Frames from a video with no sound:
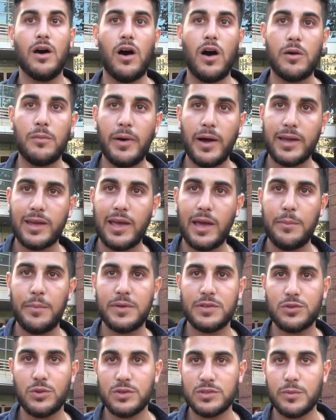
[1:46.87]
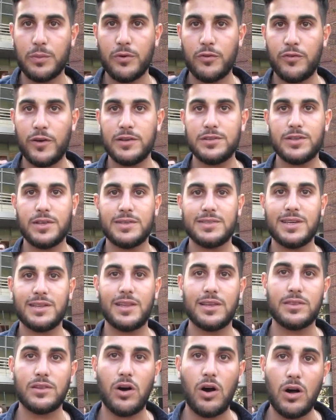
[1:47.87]
On my campus, there was a professor that said
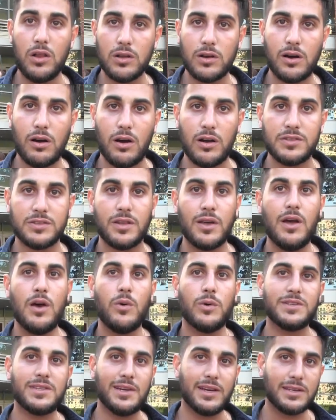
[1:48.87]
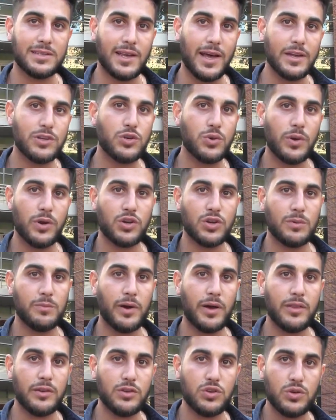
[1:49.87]
that the Holocaust was an exaggeration
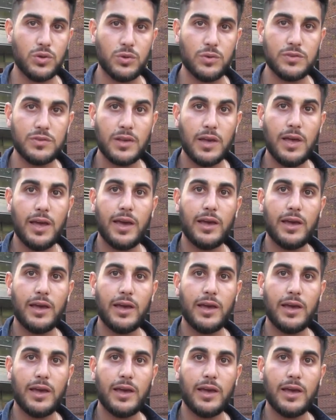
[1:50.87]
by the Jews